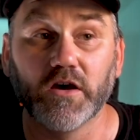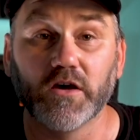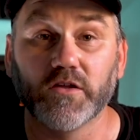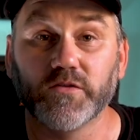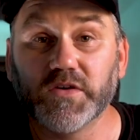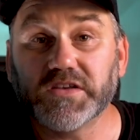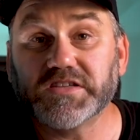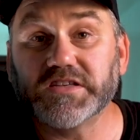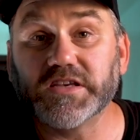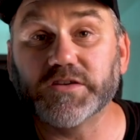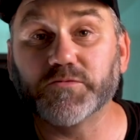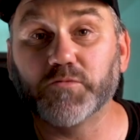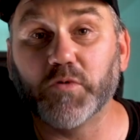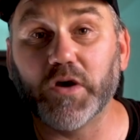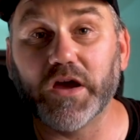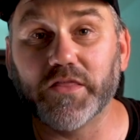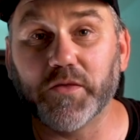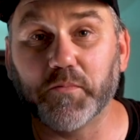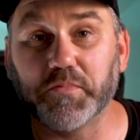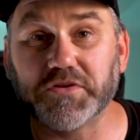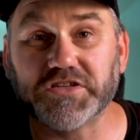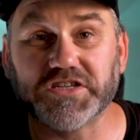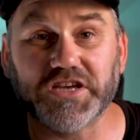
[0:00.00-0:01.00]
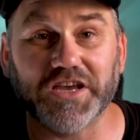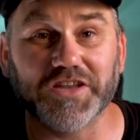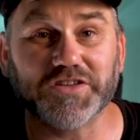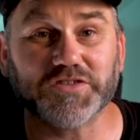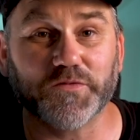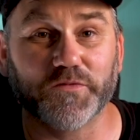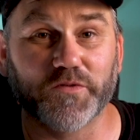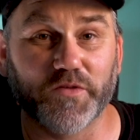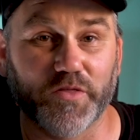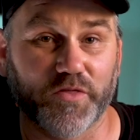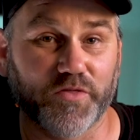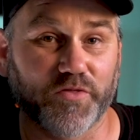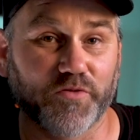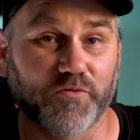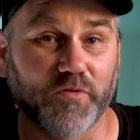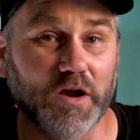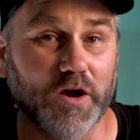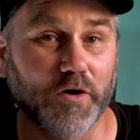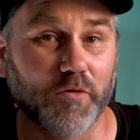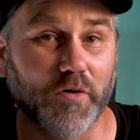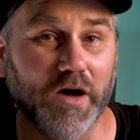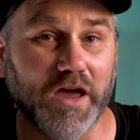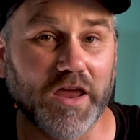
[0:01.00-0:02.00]
This is where the potential for
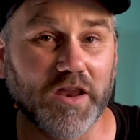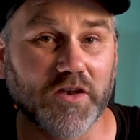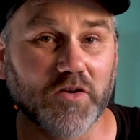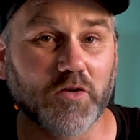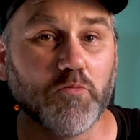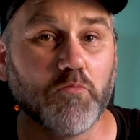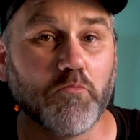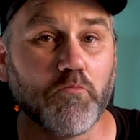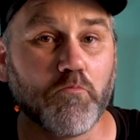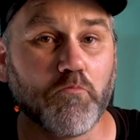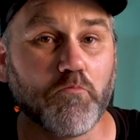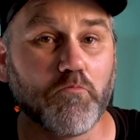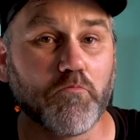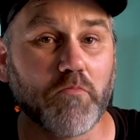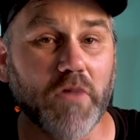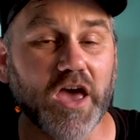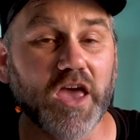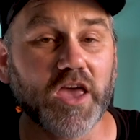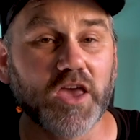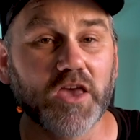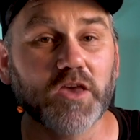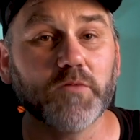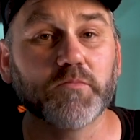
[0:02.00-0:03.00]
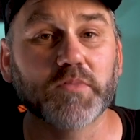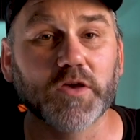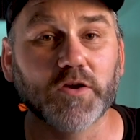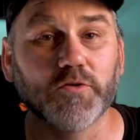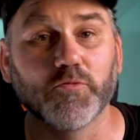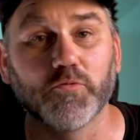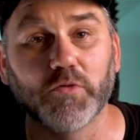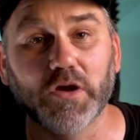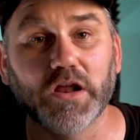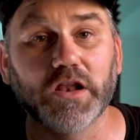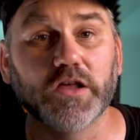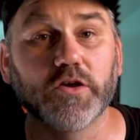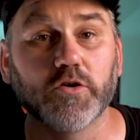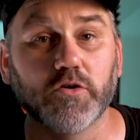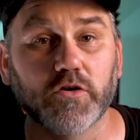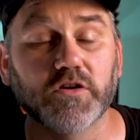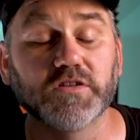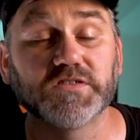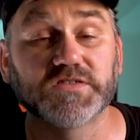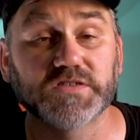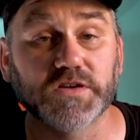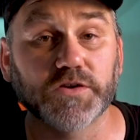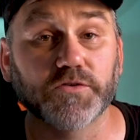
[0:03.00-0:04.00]
308 may be a really good
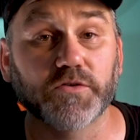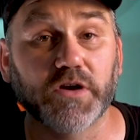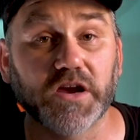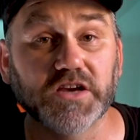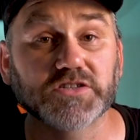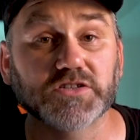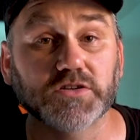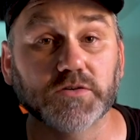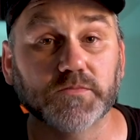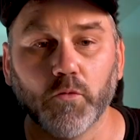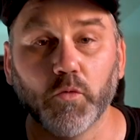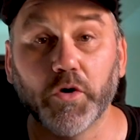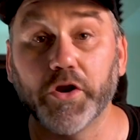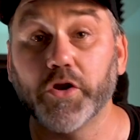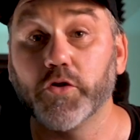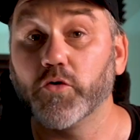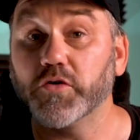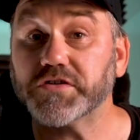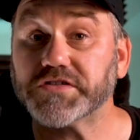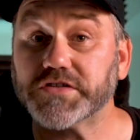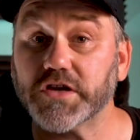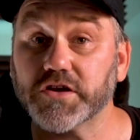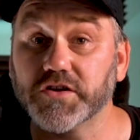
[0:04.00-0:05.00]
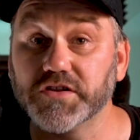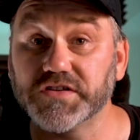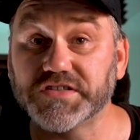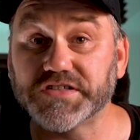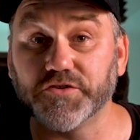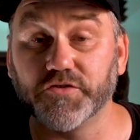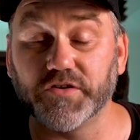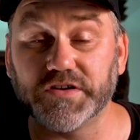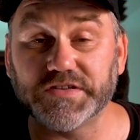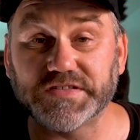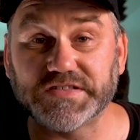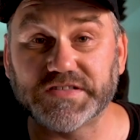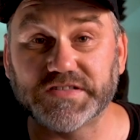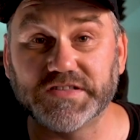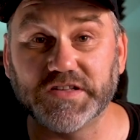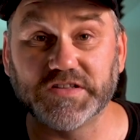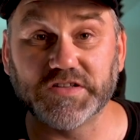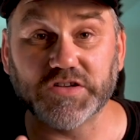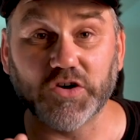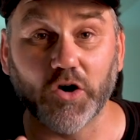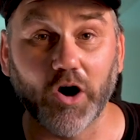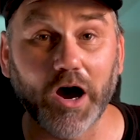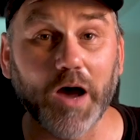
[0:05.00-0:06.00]
consideration. What I'd also consider is the
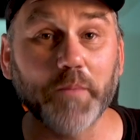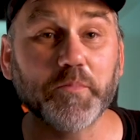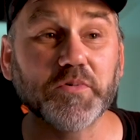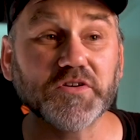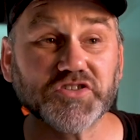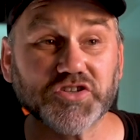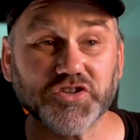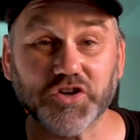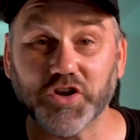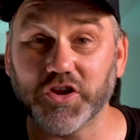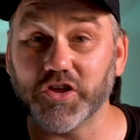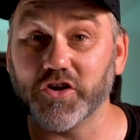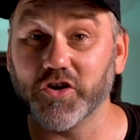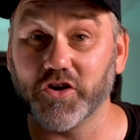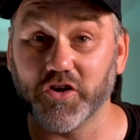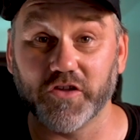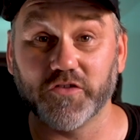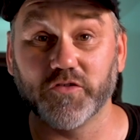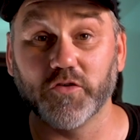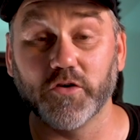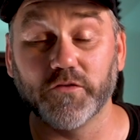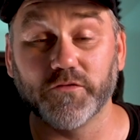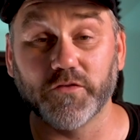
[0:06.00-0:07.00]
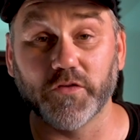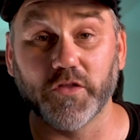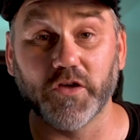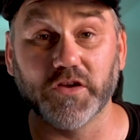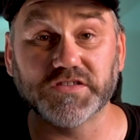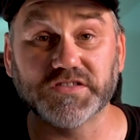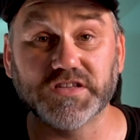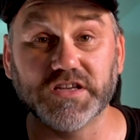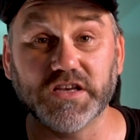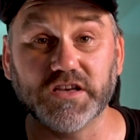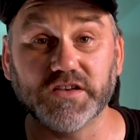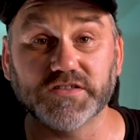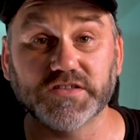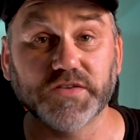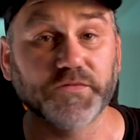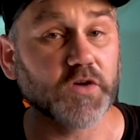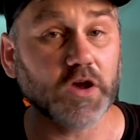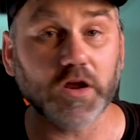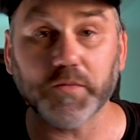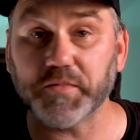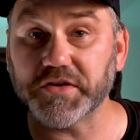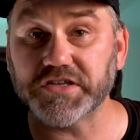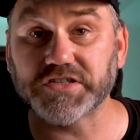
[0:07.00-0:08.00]
type of shooting you're going to do for those deers. If
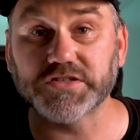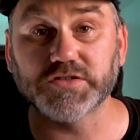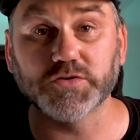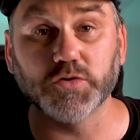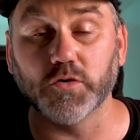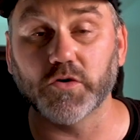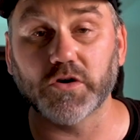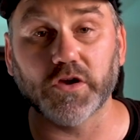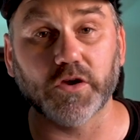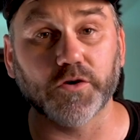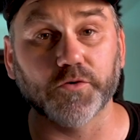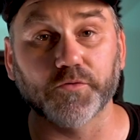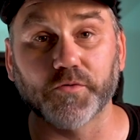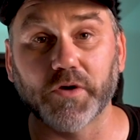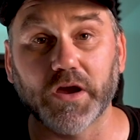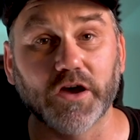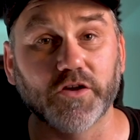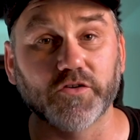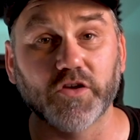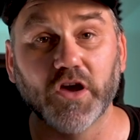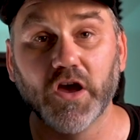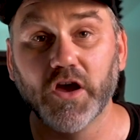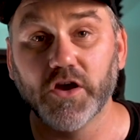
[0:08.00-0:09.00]
you're going to be stalking around,